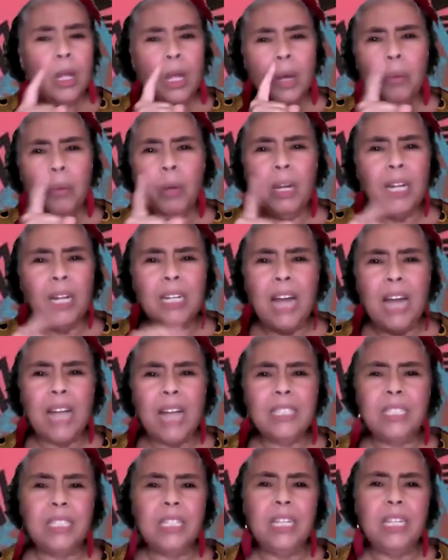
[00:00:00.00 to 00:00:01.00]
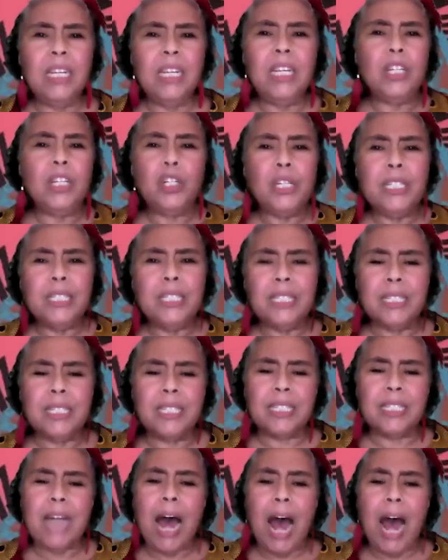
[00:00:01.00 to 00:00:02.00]
Well, Anansi, he couldn't
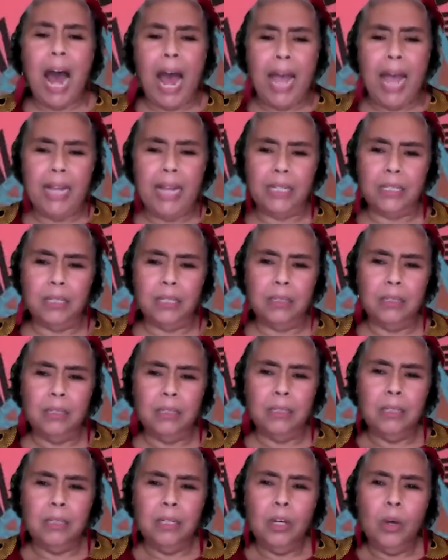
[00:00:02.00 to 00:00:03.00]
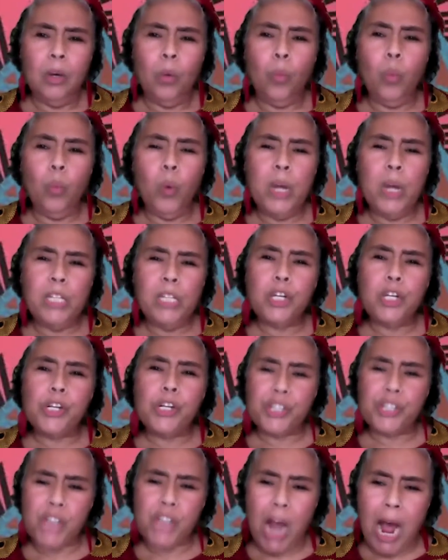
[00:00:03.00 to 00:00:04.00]
decide which
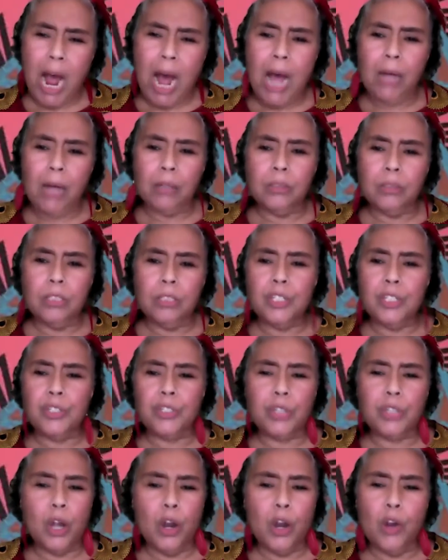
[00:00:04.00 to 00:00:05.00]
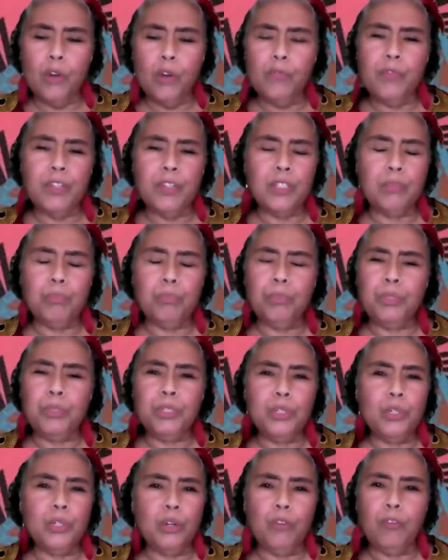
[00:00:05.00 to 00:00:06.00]
child deserved this
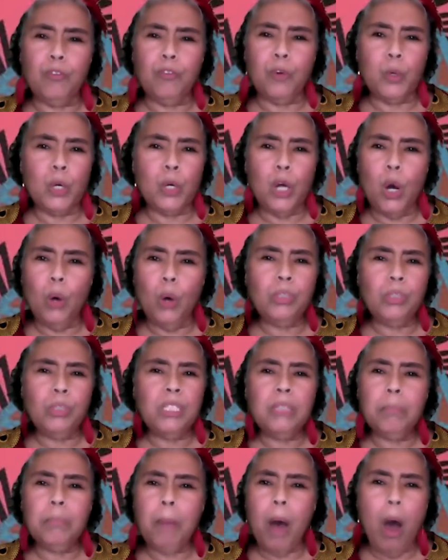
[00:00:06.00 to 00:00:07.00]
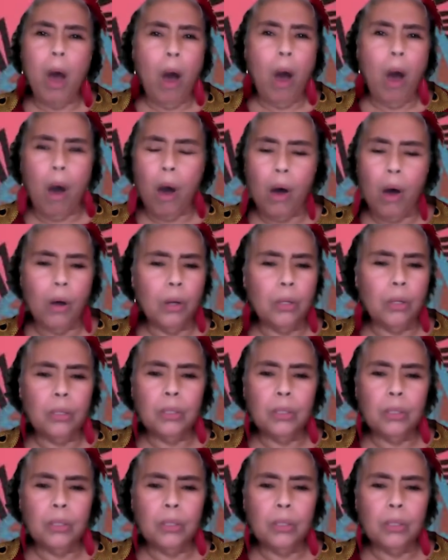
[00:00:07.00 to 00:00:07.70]
beautiful golden ball.